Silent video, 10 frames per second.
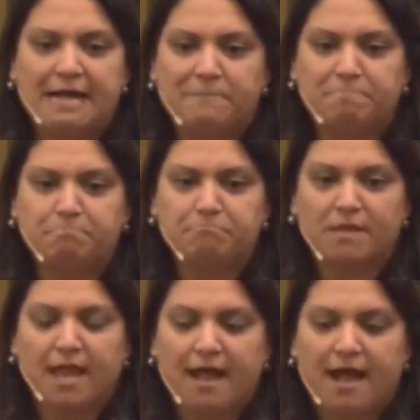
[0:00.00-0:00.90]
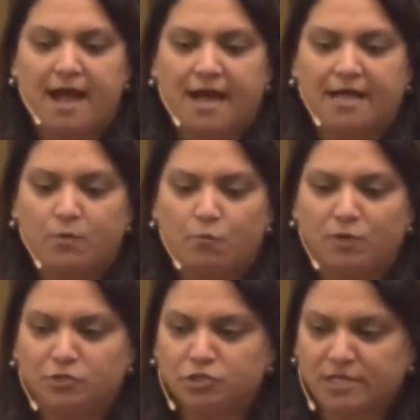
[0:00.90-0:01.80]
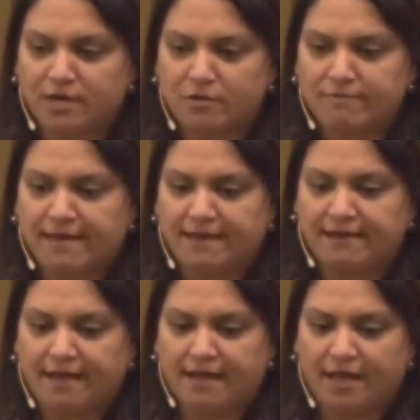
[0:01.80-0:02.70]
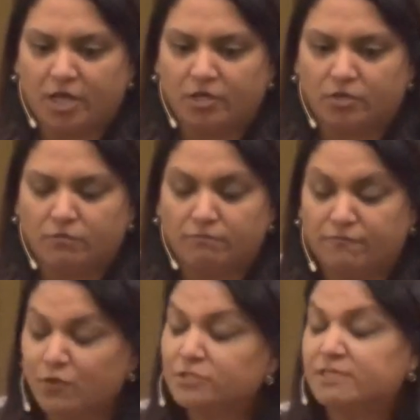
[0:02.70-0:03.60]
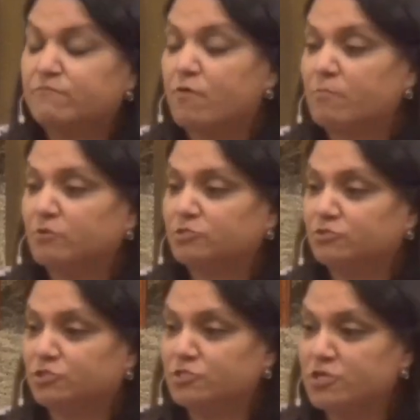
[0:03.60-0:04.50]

Um, I will share that uh, First and foremost, you